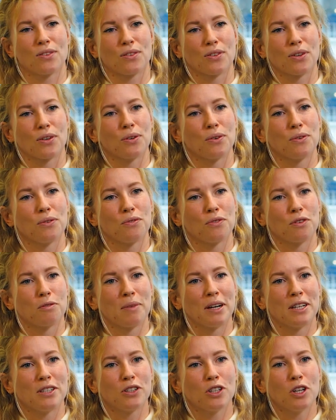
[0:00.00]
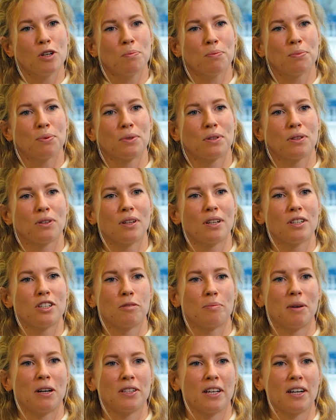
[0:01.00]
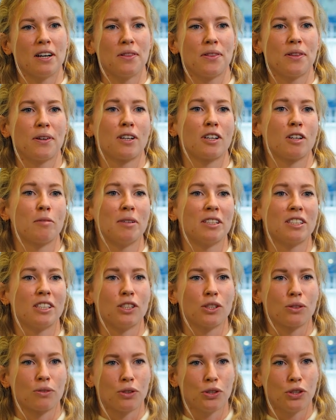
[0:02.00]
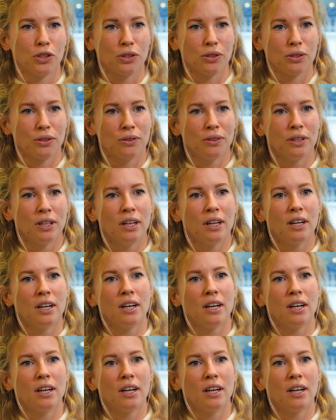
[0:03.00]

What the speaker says: So for my job, knowledge about health economics is crucial.